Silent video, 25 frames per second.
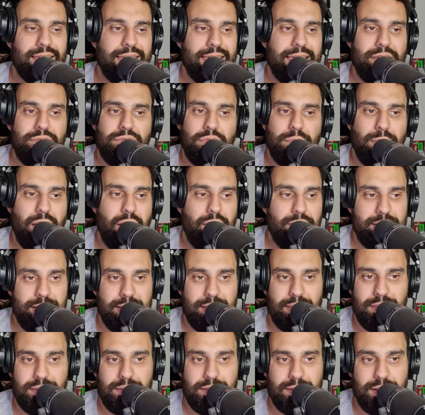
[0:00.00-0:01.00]
even
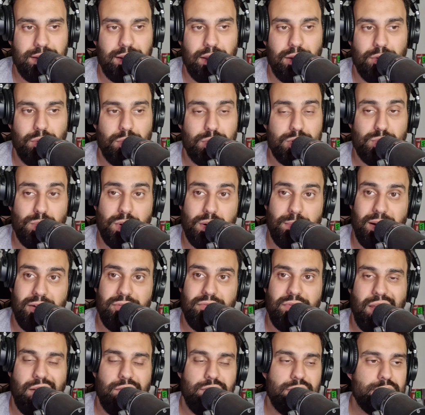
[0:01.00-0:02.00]
Meredith, was one of my
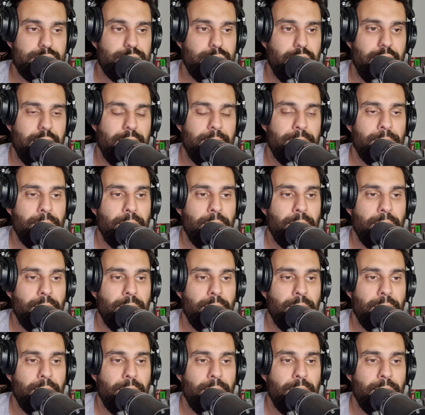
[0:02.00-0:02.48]
favorites. But